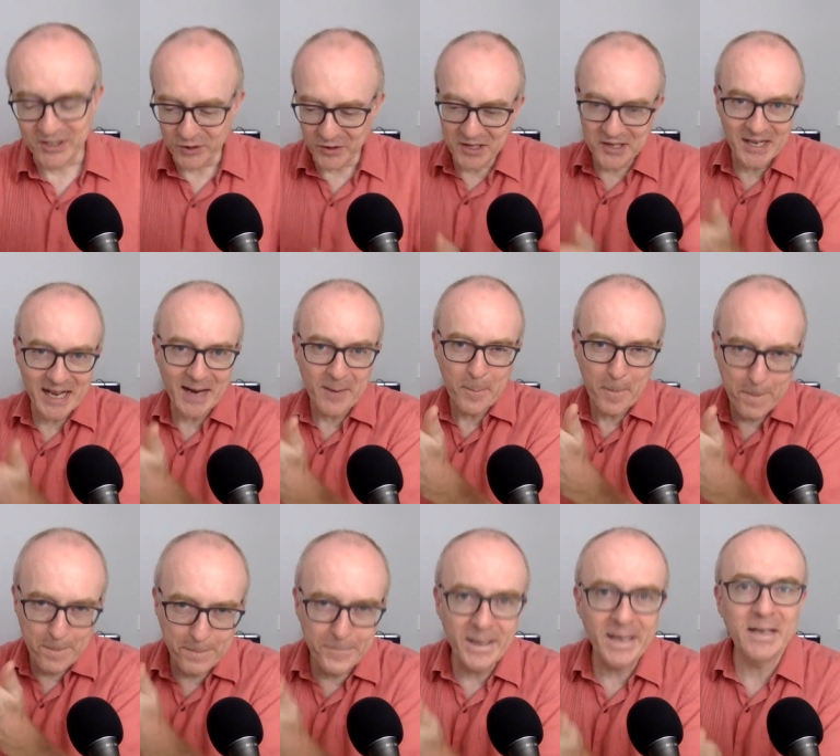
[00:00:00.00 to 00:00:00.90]
So there's that
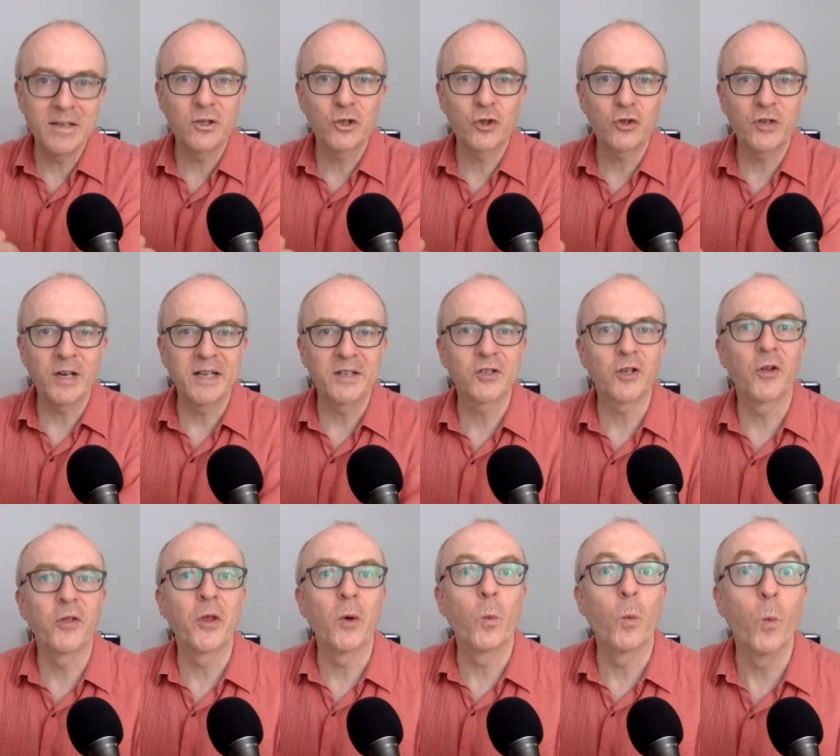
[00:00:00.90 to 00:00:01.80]
big stress
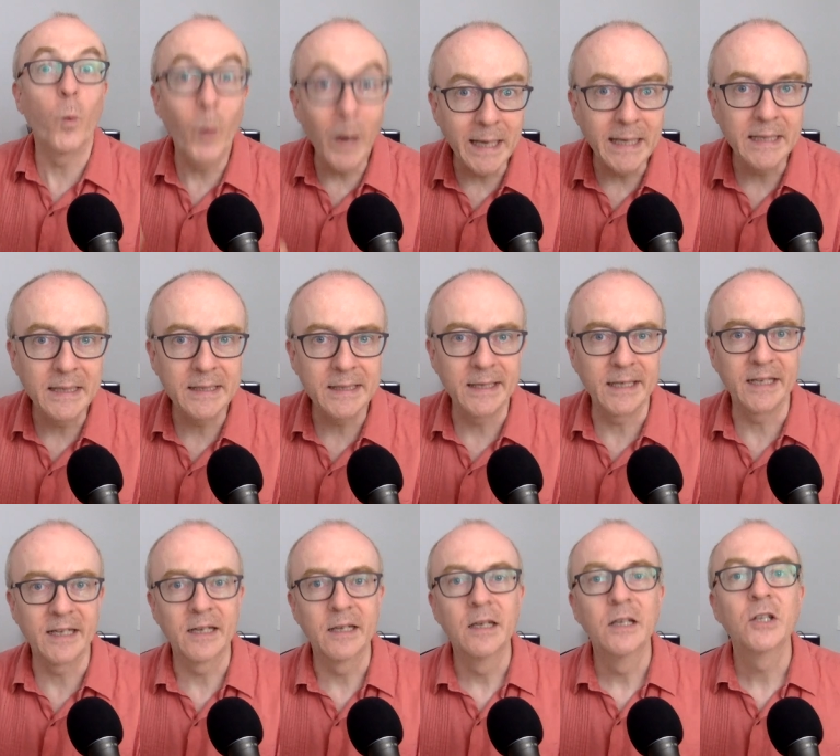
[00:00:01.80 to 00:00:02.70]
on the
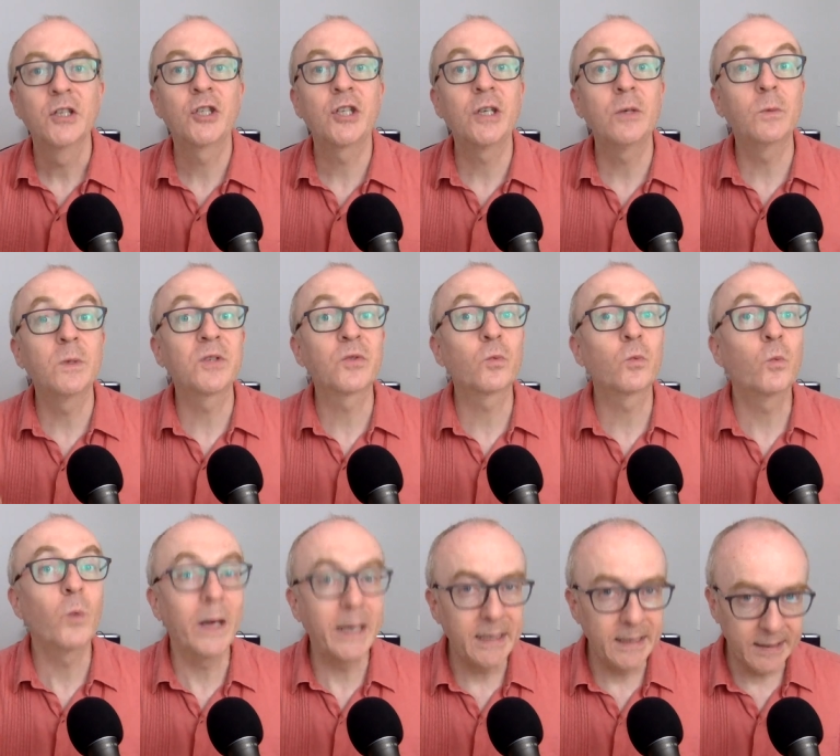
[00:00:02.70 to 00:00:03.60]
waiting. She was
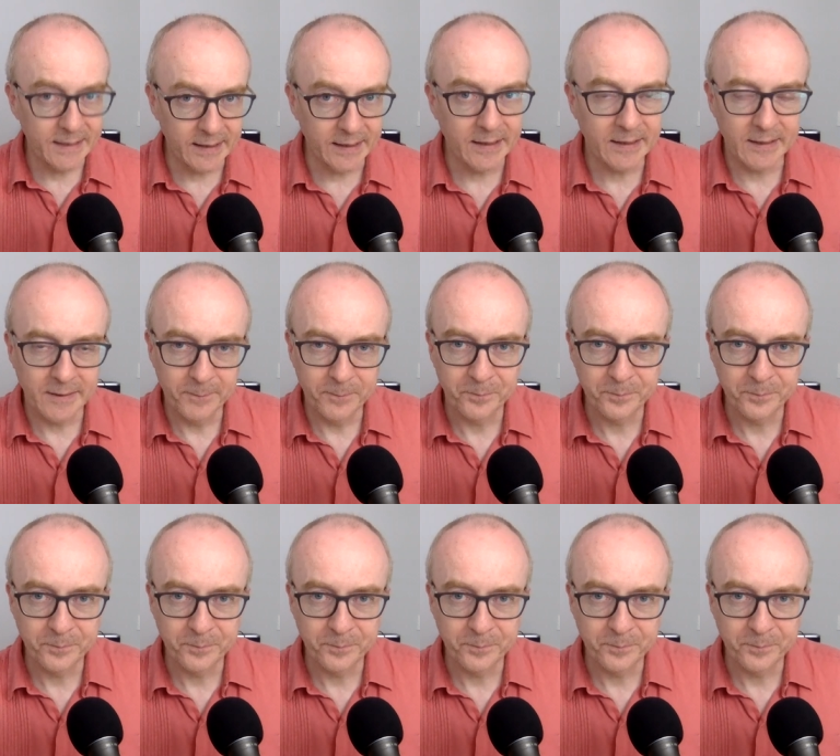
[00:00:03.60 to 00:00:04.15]
waiting.